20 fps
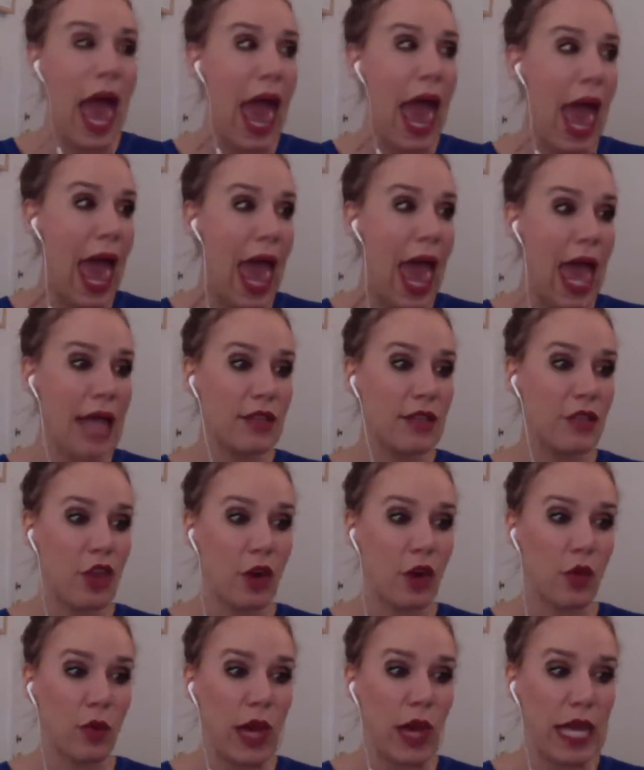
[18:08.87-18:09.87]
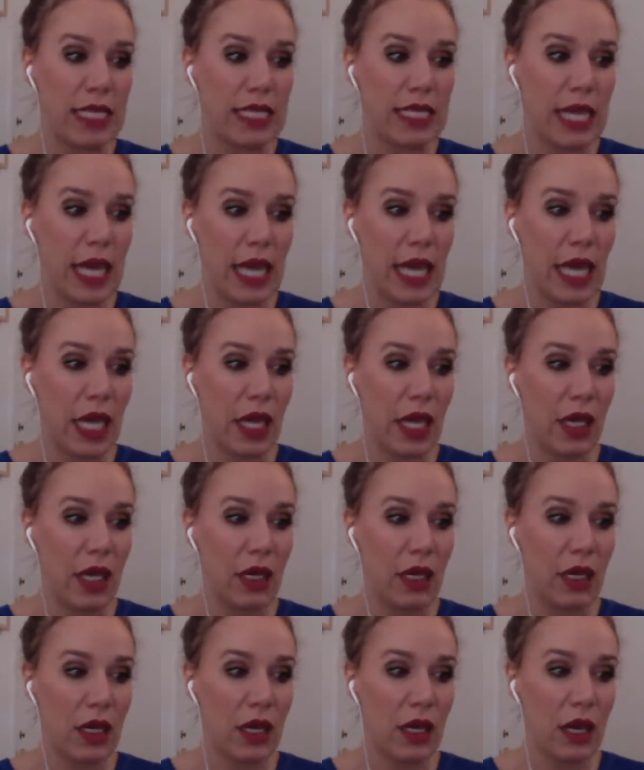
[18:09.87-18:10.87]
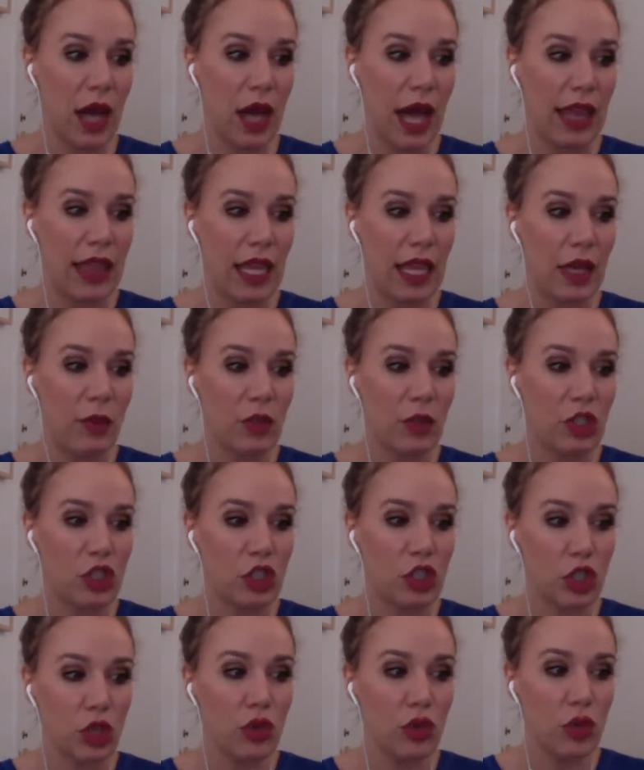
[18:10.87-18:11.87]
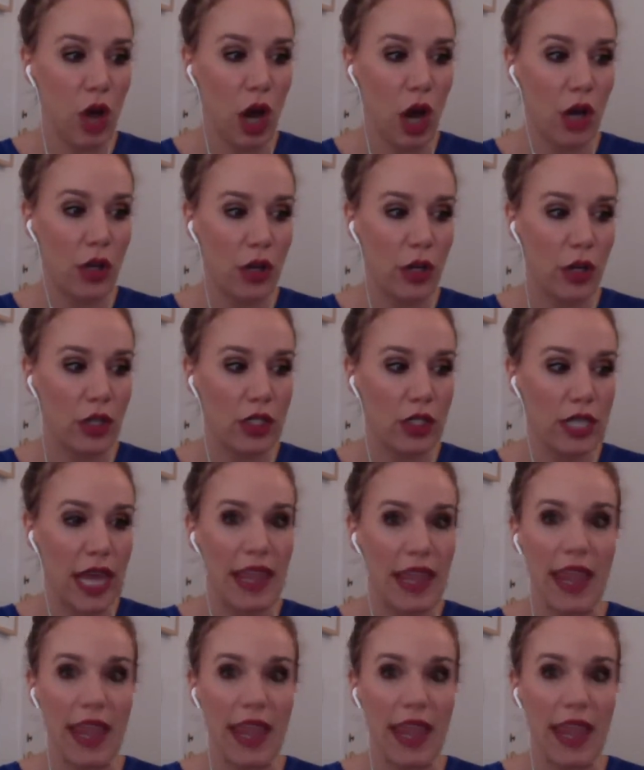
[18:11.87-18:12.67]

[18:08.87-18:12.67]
and they're raising, I think it was two daughters,